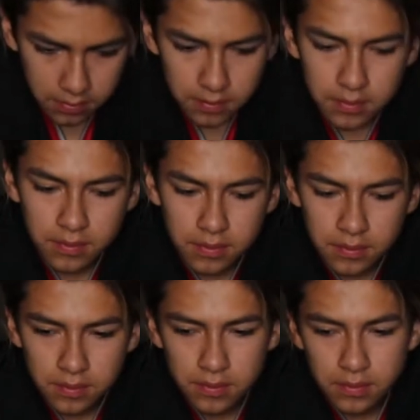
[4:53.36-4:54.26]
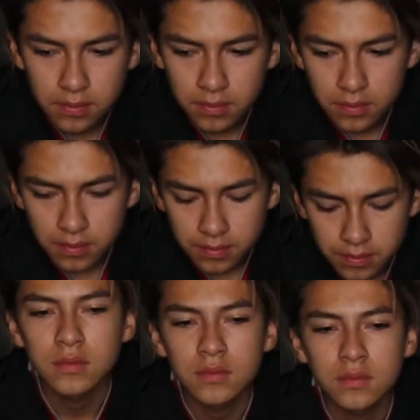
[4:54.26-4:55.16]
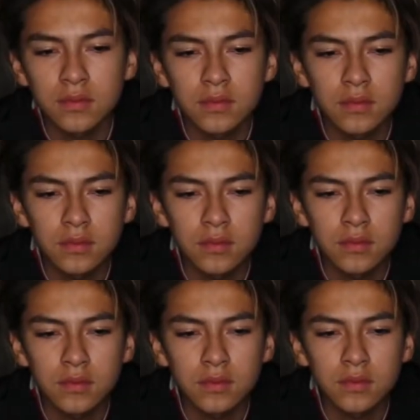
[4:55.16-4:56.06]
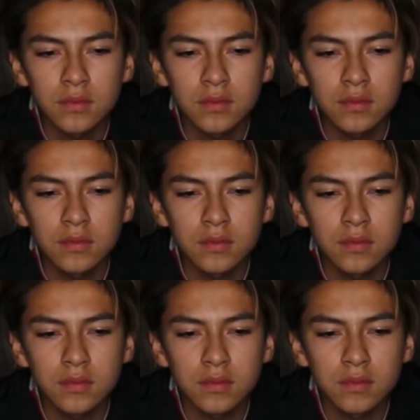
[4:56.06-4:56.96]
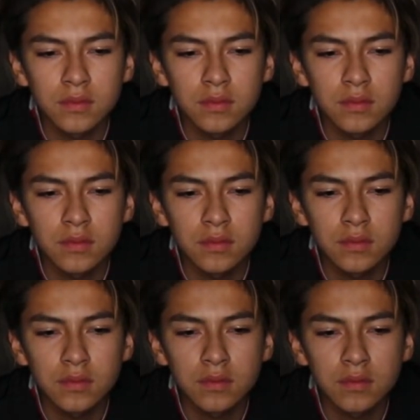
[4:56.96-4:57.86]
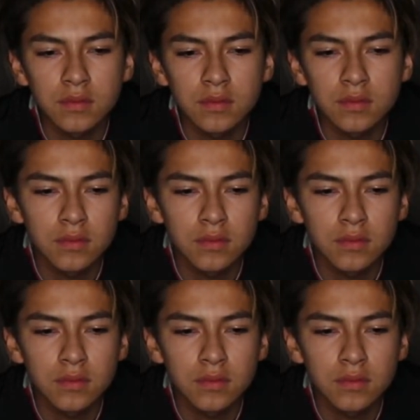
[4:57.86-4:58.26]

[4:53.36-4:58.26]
No words are spoken by the person on screen.